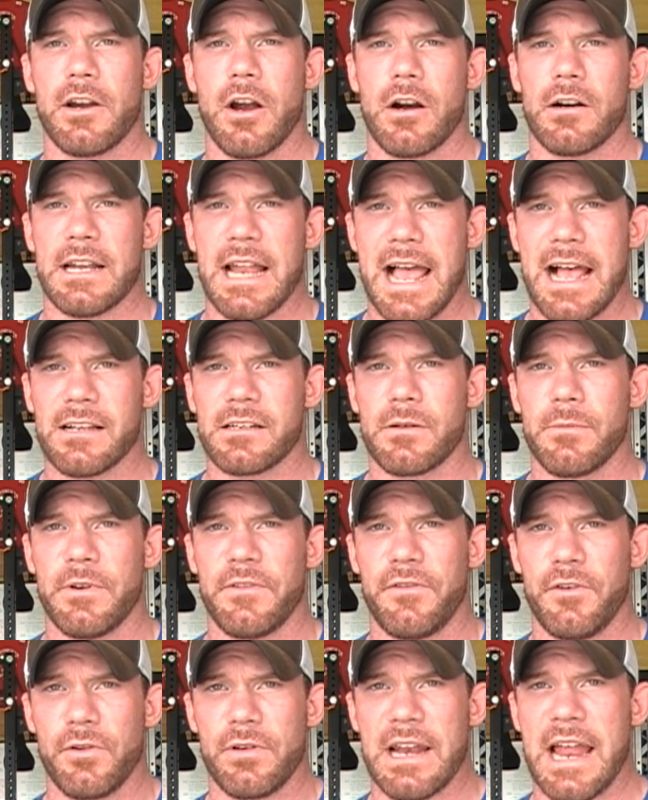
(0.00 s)
yard and ask them
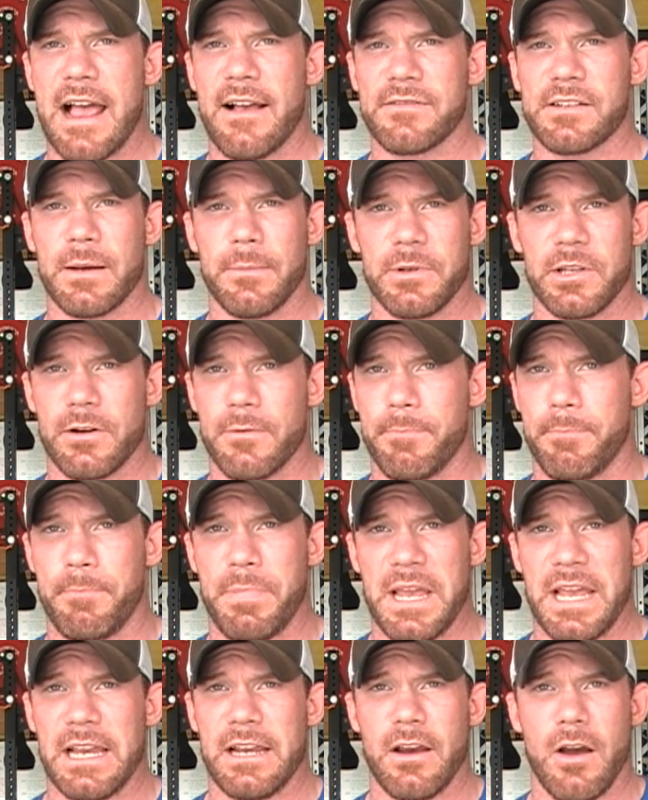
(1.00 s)
if you can have some of their
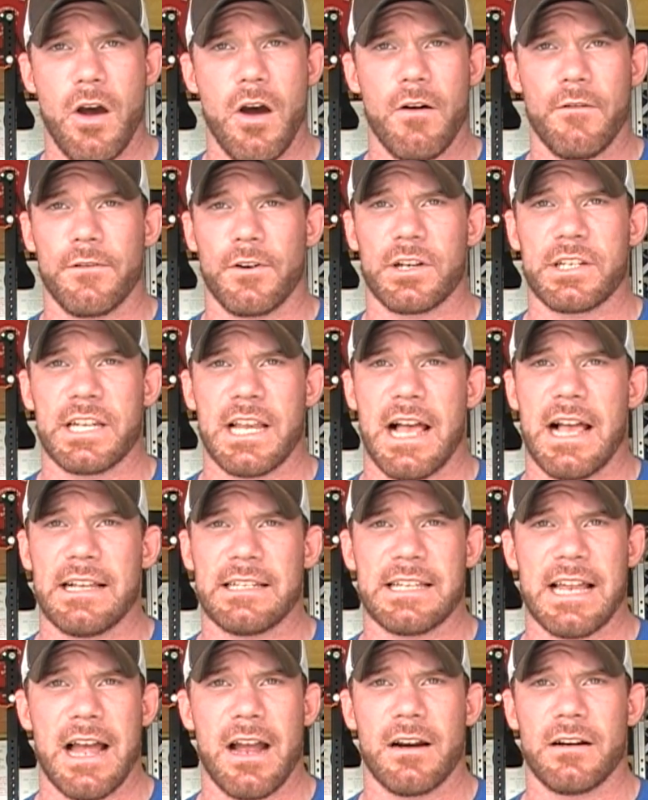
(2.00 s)
big
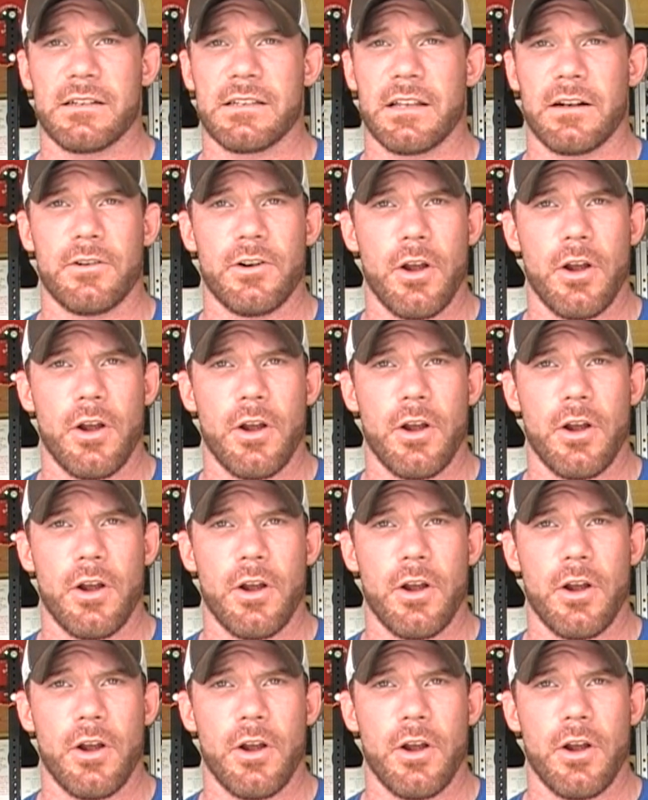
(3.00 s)
oversized tires that